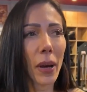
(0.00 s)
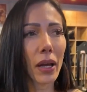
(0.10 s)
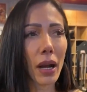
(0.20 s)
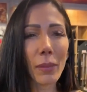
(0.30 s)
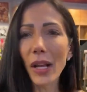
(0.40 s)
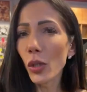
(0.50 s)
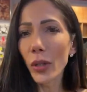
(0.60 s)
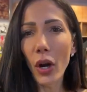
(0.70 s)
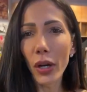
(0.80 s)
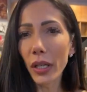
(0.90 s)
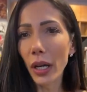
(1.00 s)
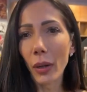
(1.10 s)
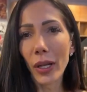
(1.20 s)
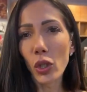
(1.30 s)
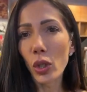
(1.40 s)
But I'm not doing
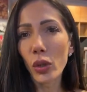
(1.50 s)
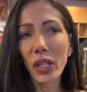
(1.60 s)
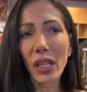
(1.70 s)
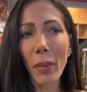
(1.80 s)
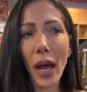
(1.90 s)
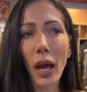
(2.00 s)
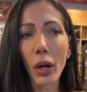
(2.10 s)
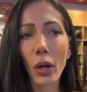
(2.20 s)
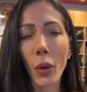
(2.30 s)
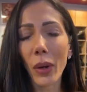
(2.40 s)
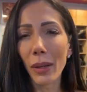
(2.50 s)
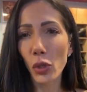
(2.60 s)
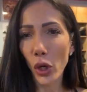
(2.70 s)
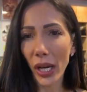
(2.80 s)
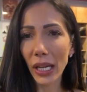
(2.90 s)
cardio. It's just really about when
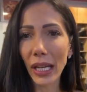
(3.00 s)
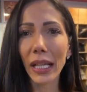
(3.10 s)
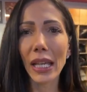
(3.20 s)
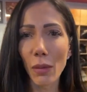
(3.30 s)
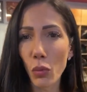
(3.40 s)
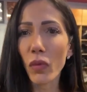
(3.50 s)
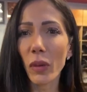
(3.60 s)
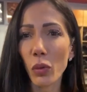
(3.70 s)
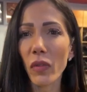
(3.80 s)
I'm training, I keep moving.